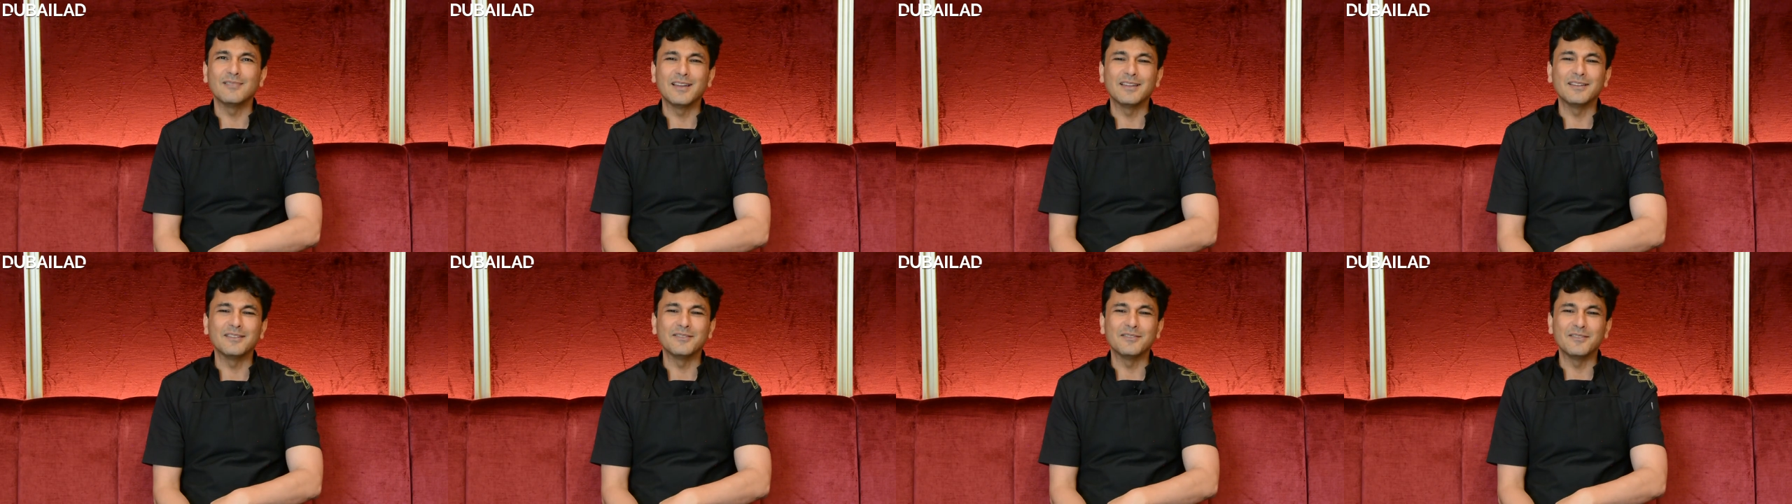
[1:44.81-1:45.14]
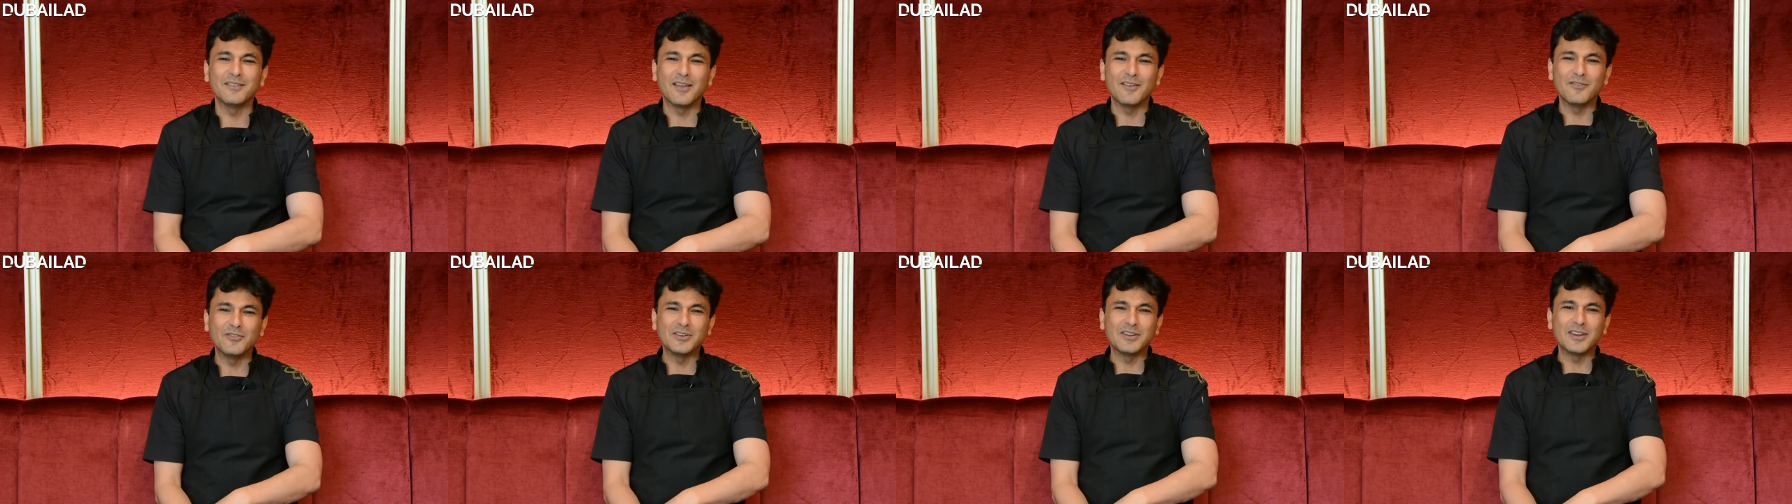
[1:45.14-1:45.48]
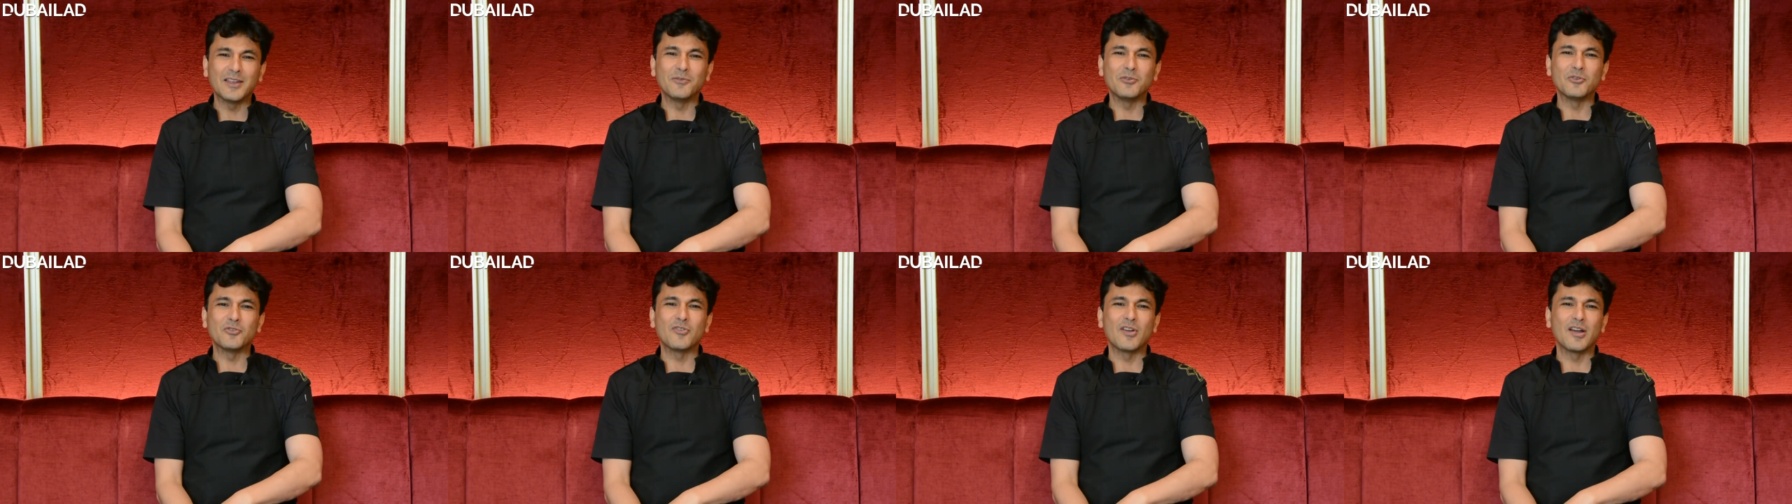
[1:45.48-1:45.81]
and every
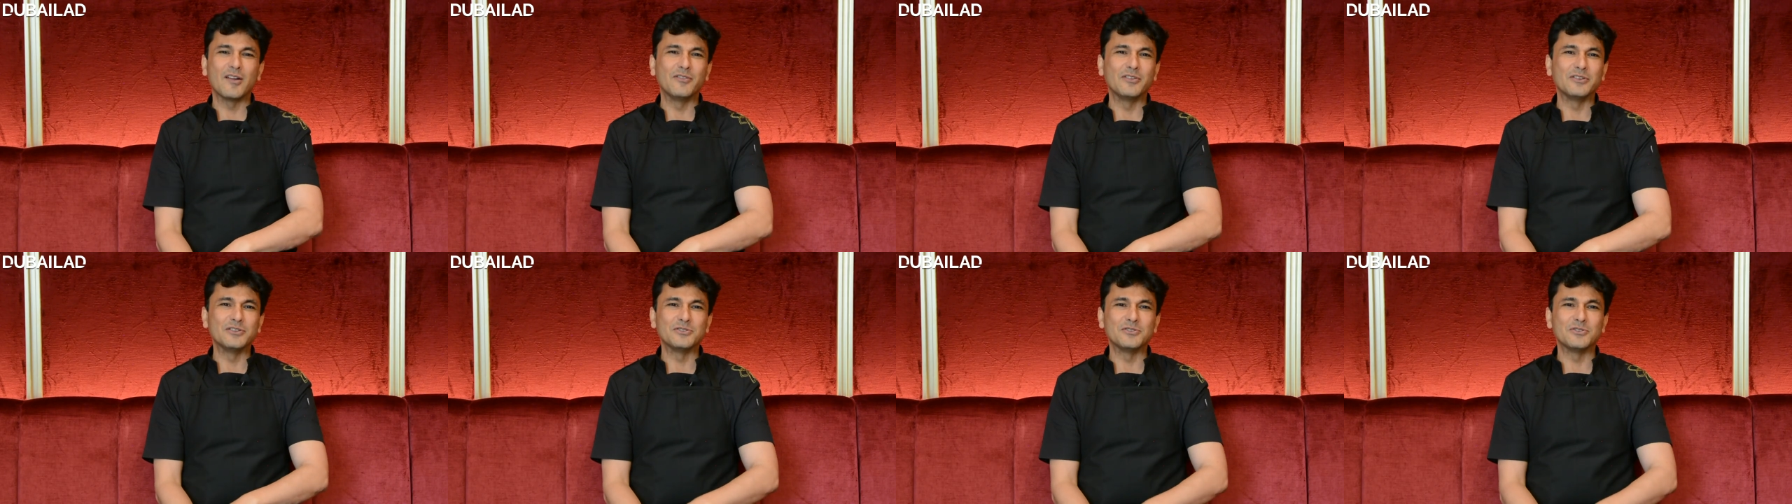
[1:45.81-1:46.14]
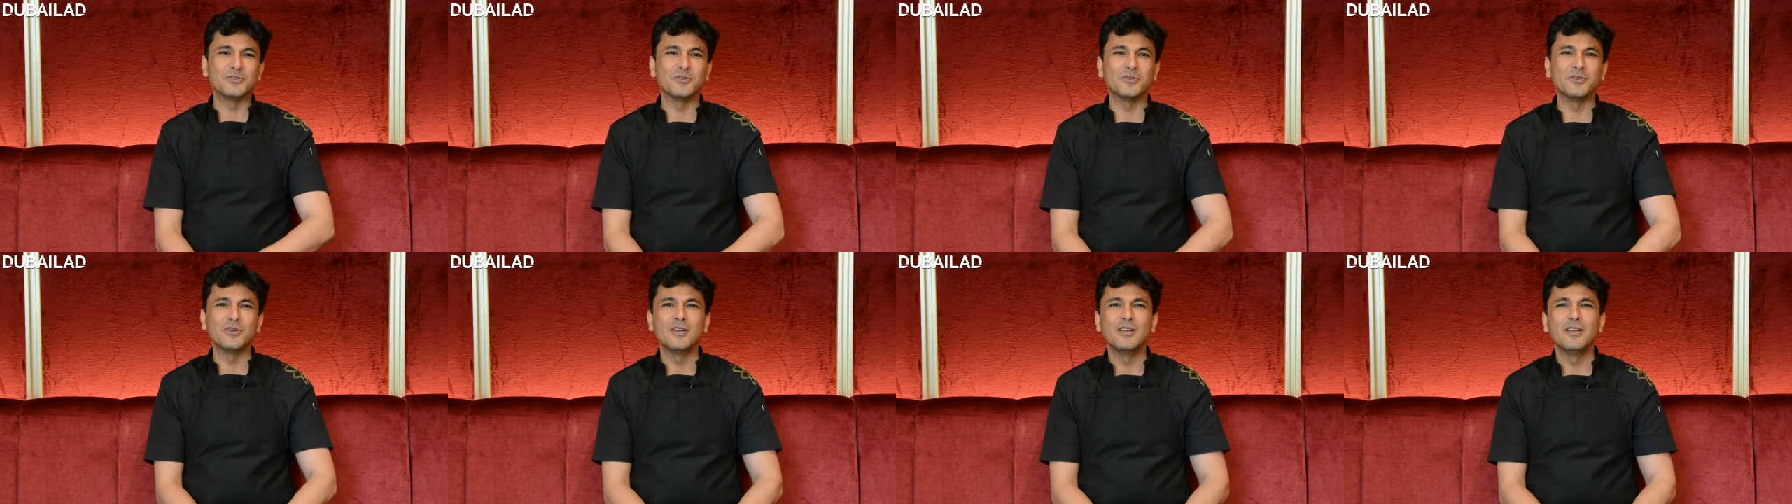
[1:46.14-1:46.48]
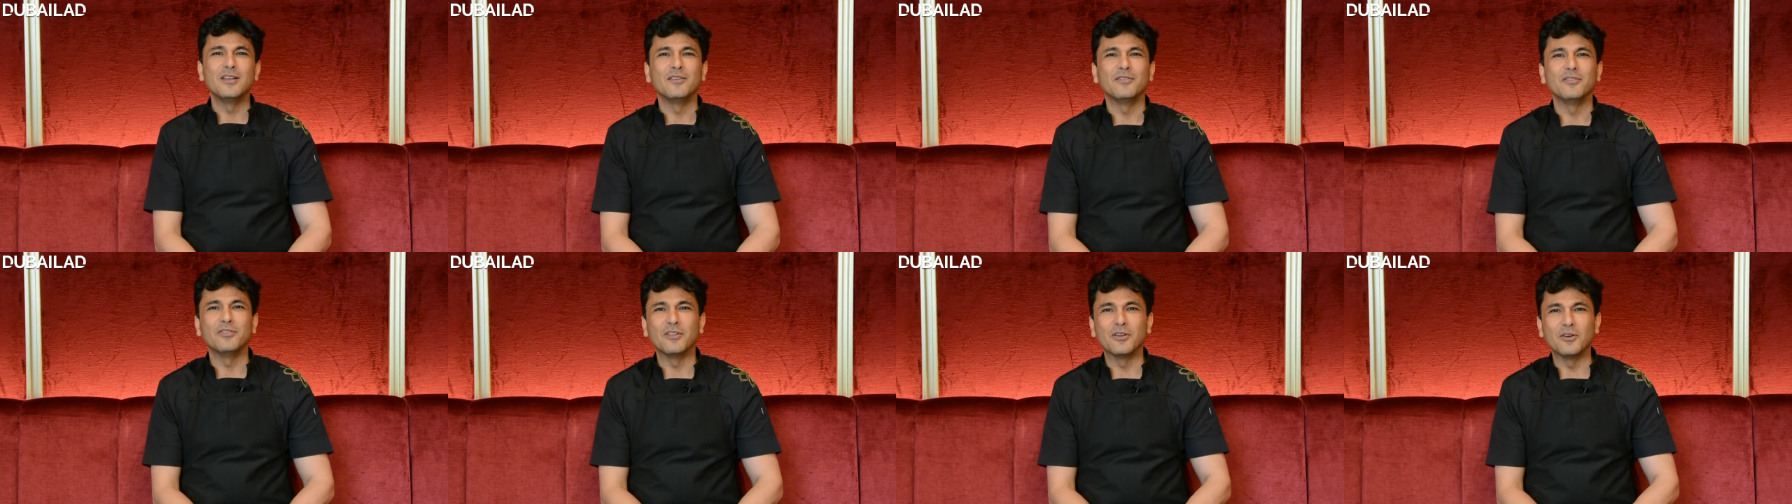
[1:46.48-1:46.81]
time you're traveling to
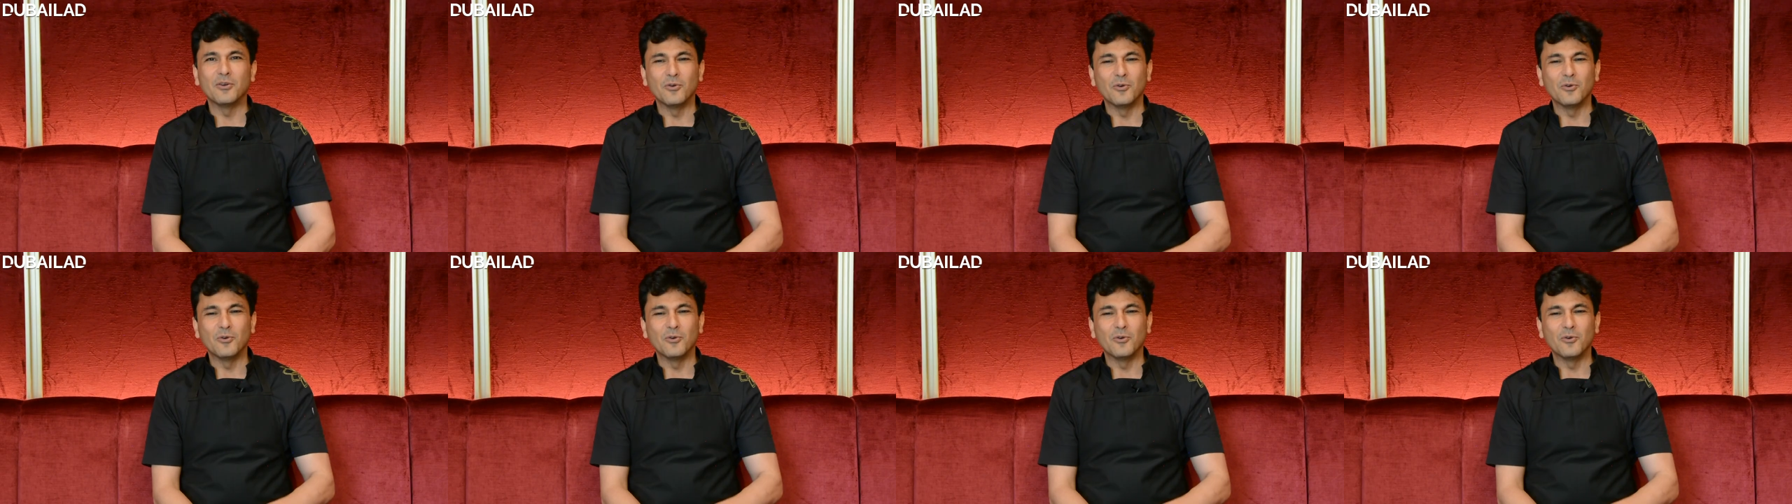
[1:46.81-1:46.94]
the